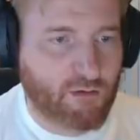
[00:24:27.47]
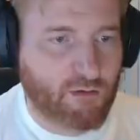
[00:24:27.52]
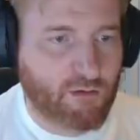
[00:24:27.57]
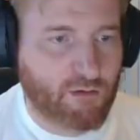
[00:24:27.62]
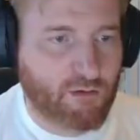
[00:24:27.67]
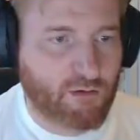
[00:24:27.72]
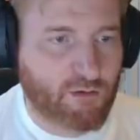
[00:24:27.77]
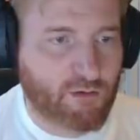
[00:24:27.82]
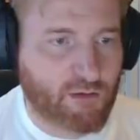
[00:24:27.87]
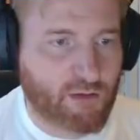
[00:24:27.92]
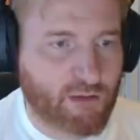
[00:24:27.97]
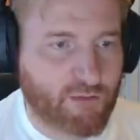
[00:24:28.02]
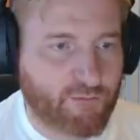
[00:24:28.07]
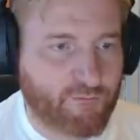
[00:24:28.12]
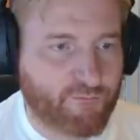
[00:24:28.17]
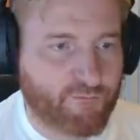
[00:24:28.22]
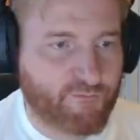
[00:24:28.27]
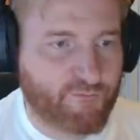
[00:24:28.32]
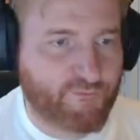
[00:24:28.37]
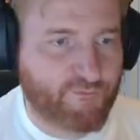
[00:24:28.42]
Okay.
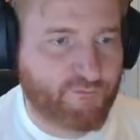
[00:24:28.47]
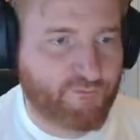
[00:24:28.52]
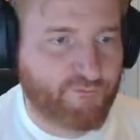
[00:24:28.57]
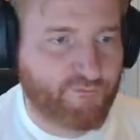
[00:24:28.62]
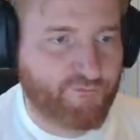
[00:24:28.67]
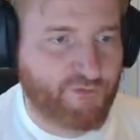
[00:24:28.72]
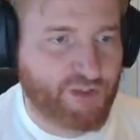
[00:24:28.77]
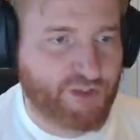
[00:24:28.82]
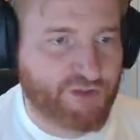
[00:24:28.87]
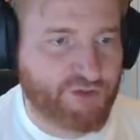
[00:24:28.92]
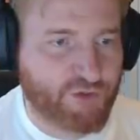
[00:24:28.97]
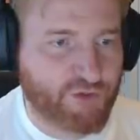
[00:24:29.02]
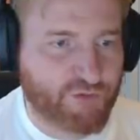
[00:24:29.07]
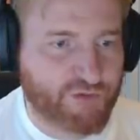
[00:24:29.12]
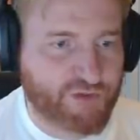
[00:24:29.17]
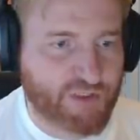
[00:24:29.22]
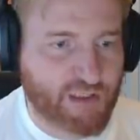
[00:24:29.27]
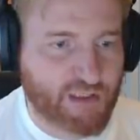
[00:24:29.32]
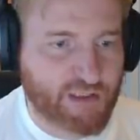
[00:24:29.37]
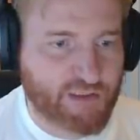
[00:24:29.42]
Finish those
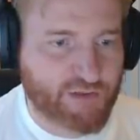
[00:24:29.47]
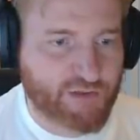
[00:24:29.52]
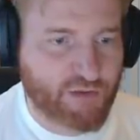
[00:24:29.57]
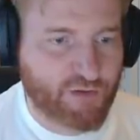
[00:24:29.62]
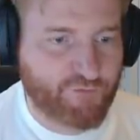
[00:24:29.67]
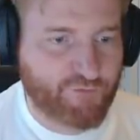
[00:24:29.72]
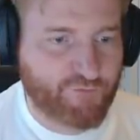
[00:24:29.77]
guys off.